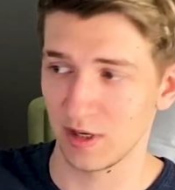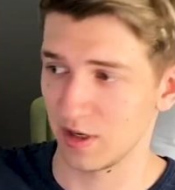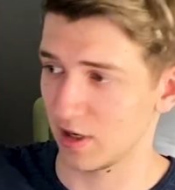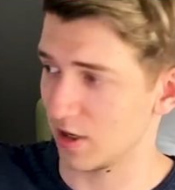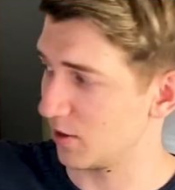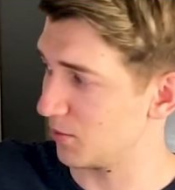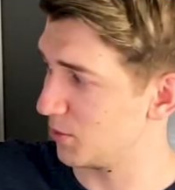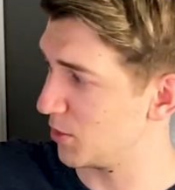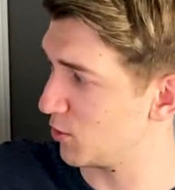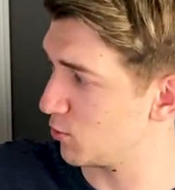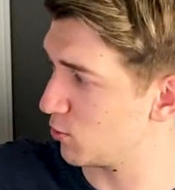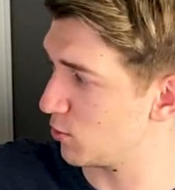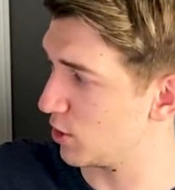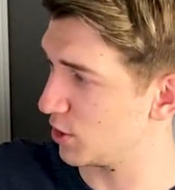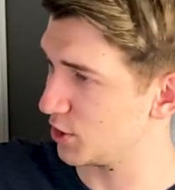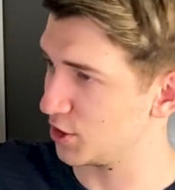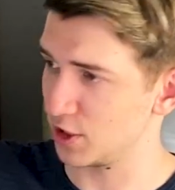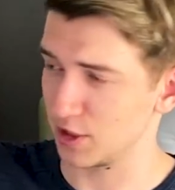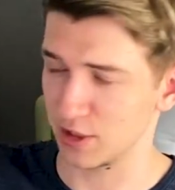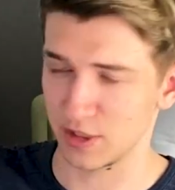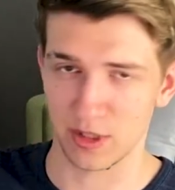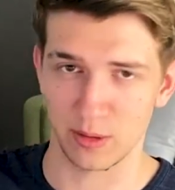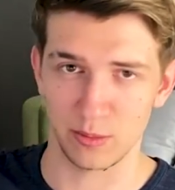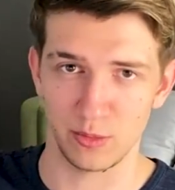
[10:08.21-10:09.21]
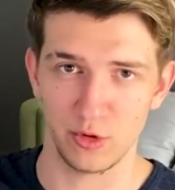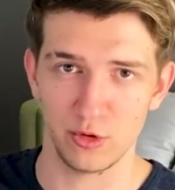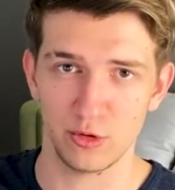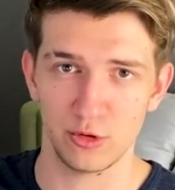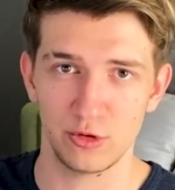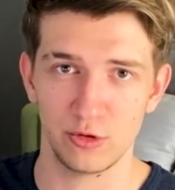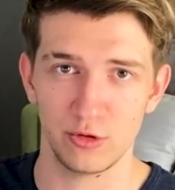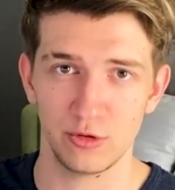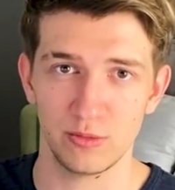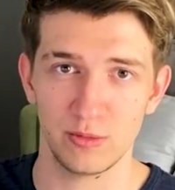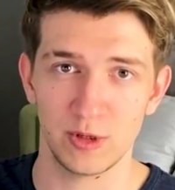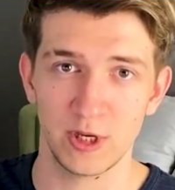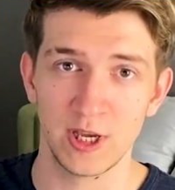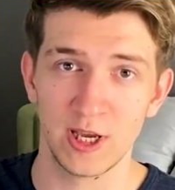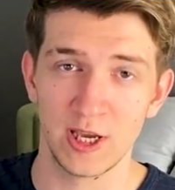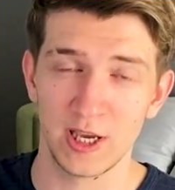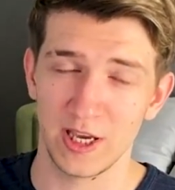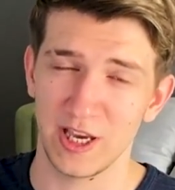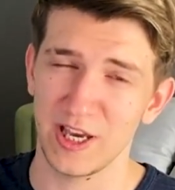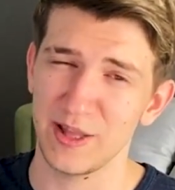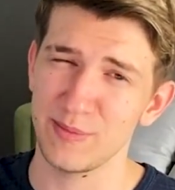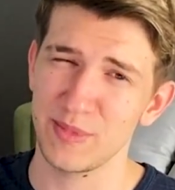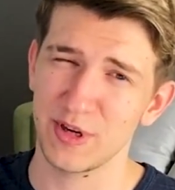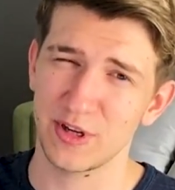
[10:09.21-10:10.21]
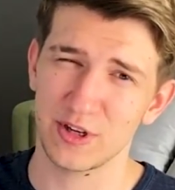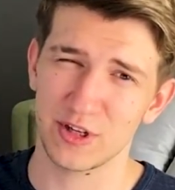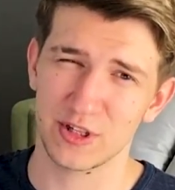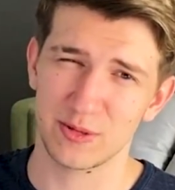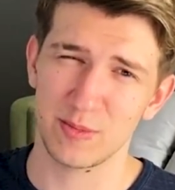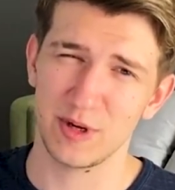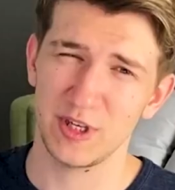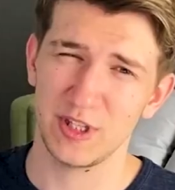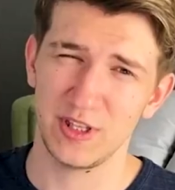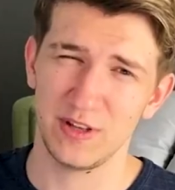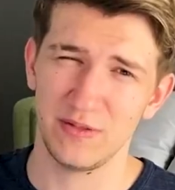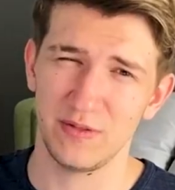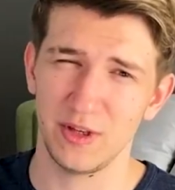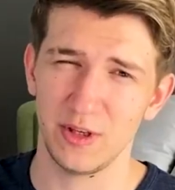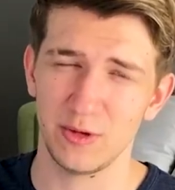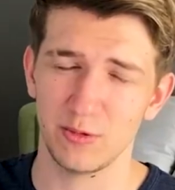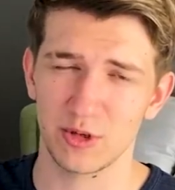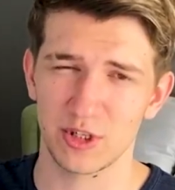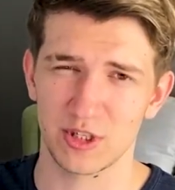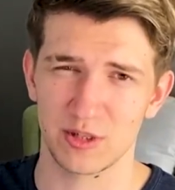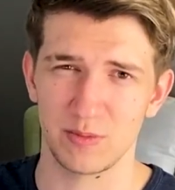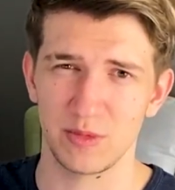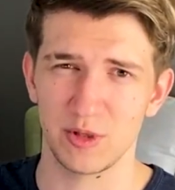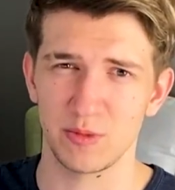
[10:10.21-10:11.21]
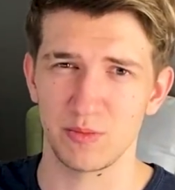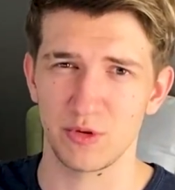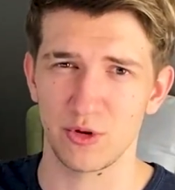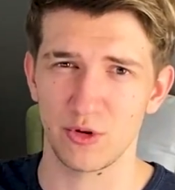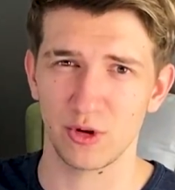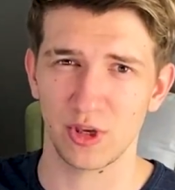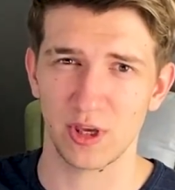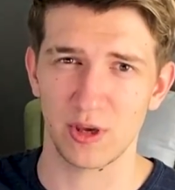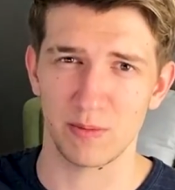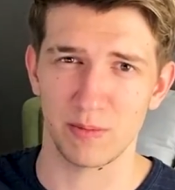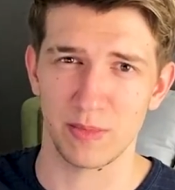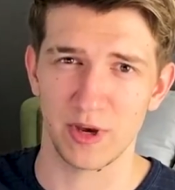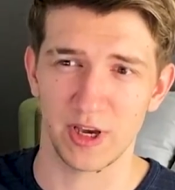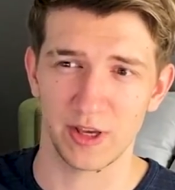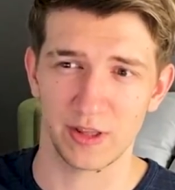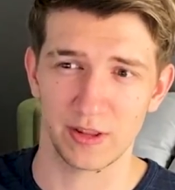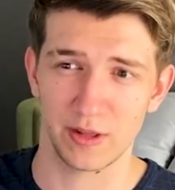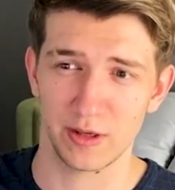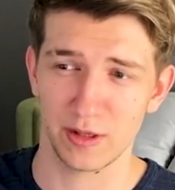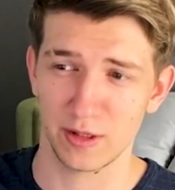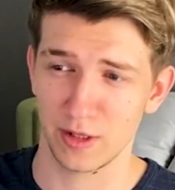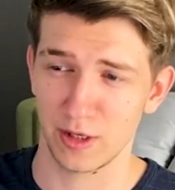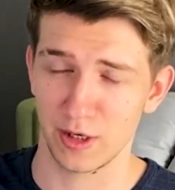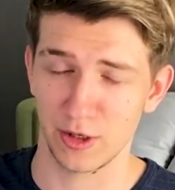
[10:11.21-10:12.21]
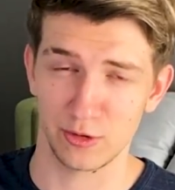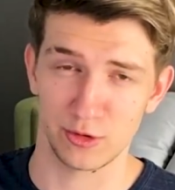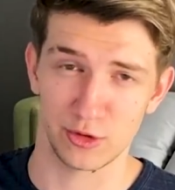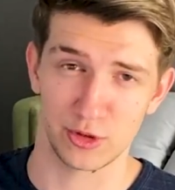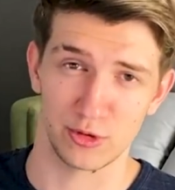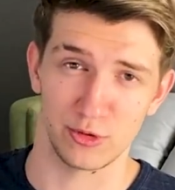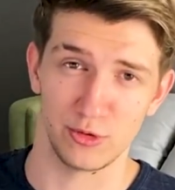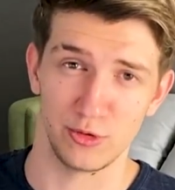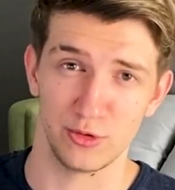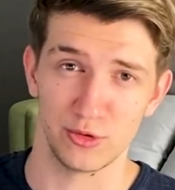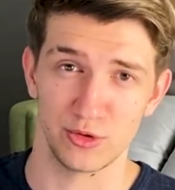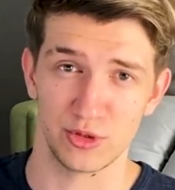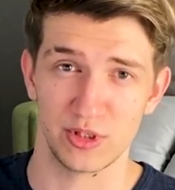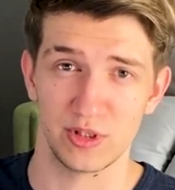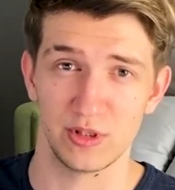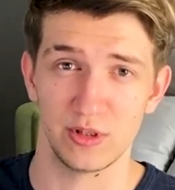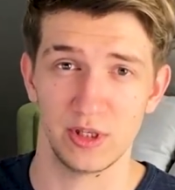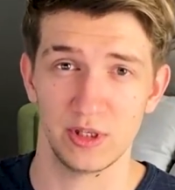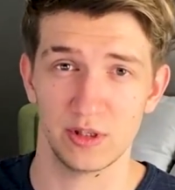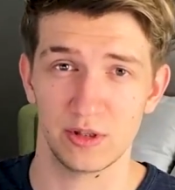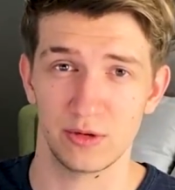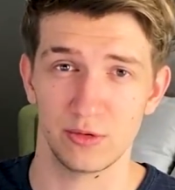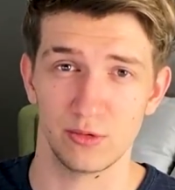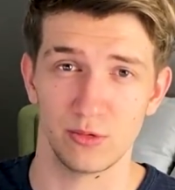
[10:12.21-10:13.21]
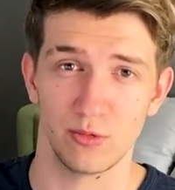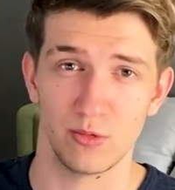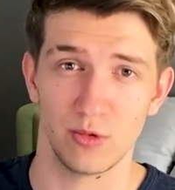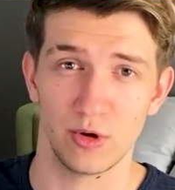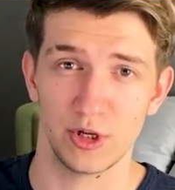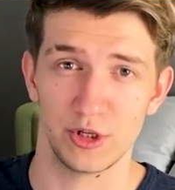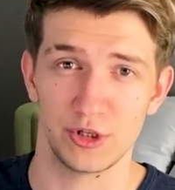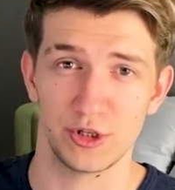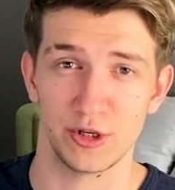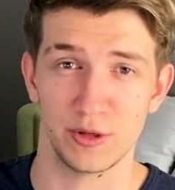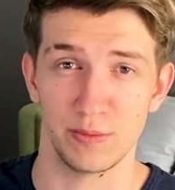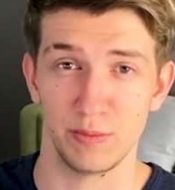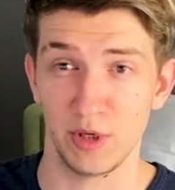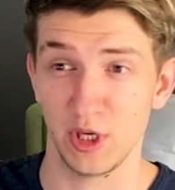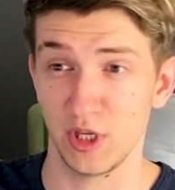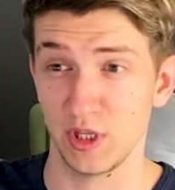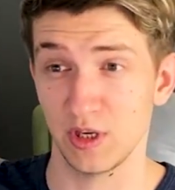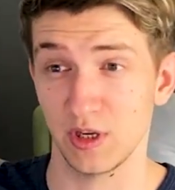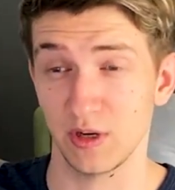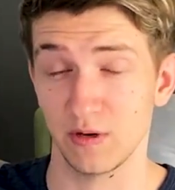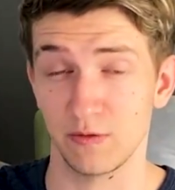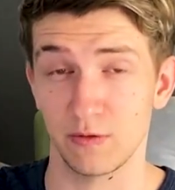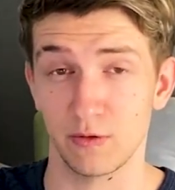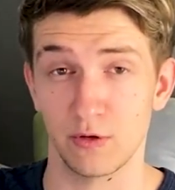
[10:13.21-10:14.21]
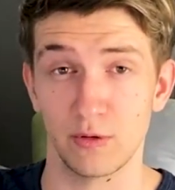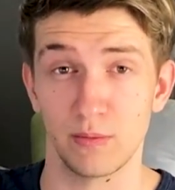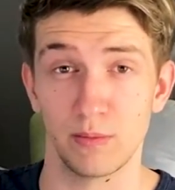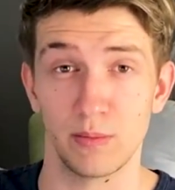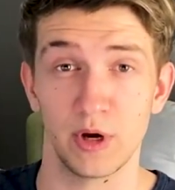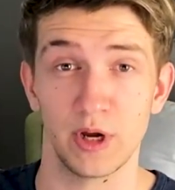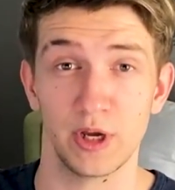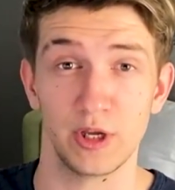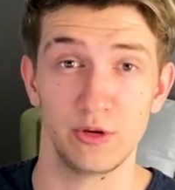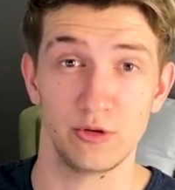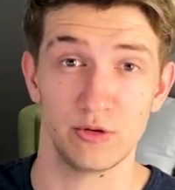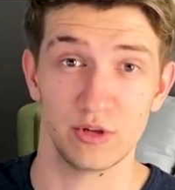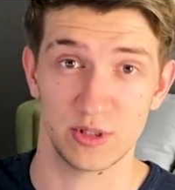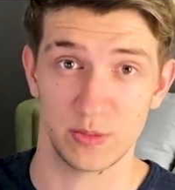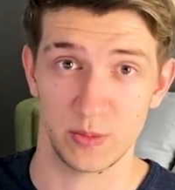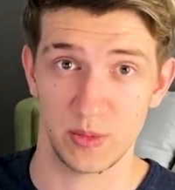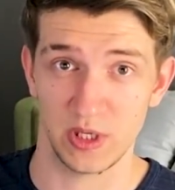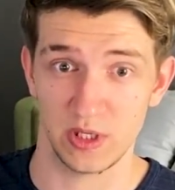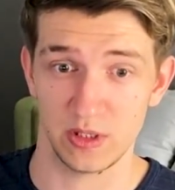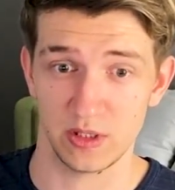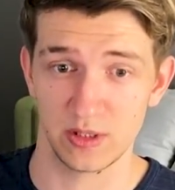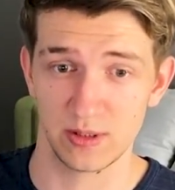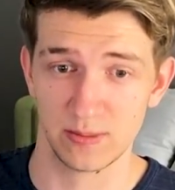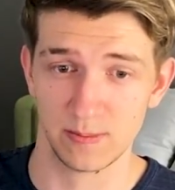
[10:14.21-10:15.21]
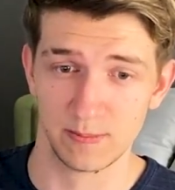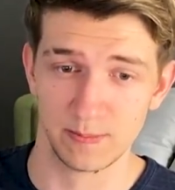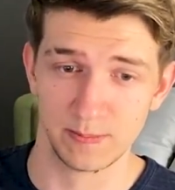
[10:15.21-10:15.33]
I've been watching some YouTube, and because my TV was a bit broken back then, I also used it to watch media from my USBs.